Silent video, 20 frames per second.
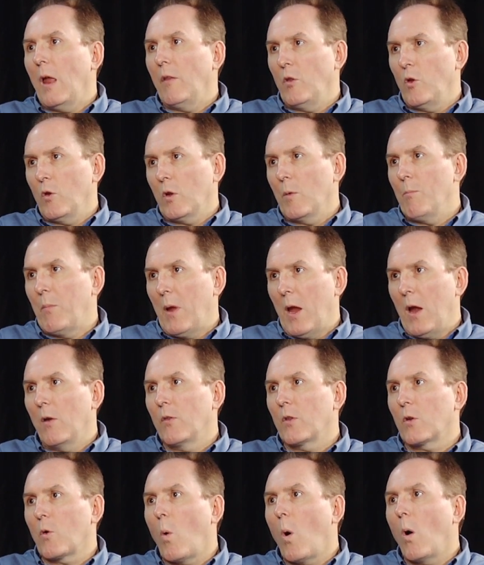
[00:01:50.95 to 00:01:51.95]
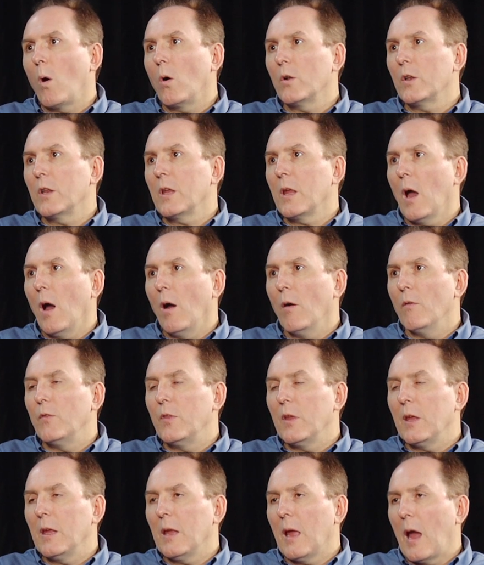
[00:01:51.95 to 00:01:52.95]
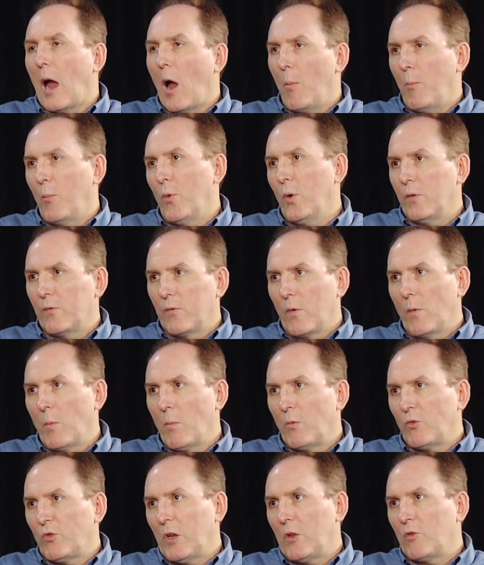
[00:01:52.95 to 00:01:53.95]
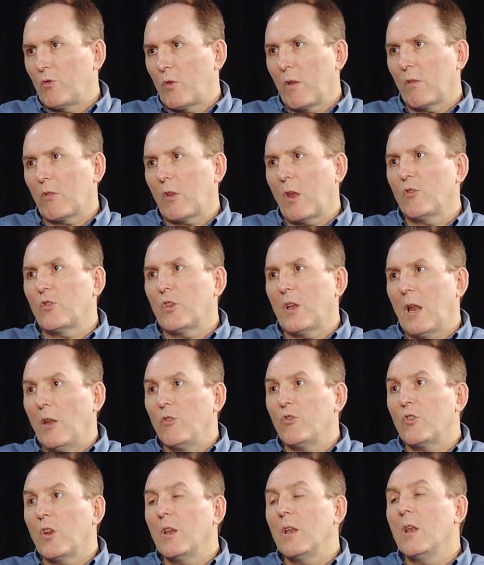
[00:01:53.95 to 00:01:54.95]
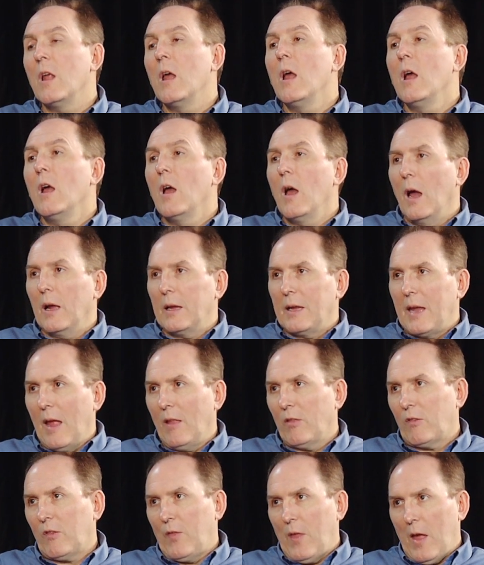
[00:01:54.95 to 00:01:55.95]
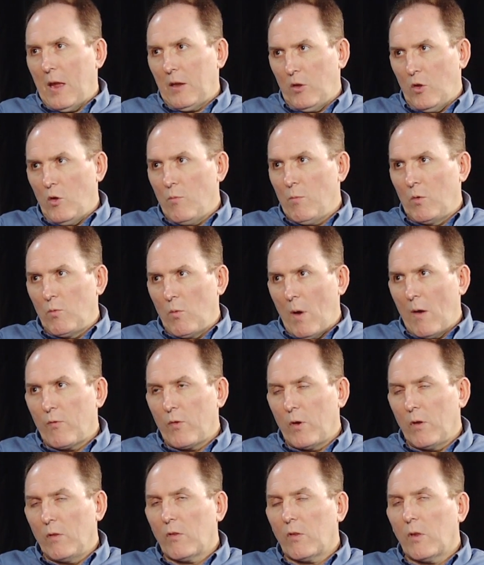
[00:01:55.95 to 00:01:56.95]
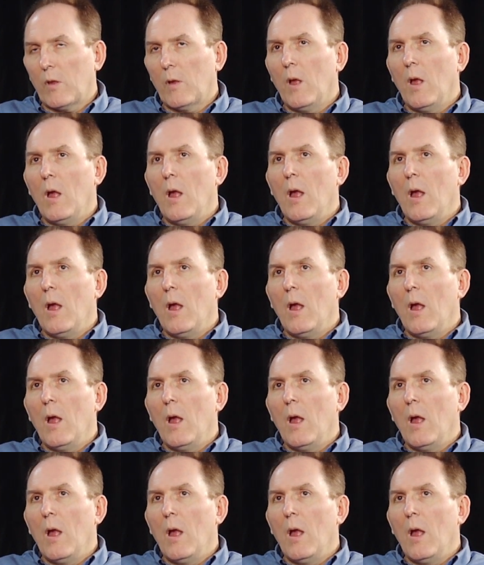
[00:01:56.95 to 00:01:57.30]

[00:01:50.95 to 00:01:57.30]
and you compare the quality of the output from the machine translation engine against that human reference.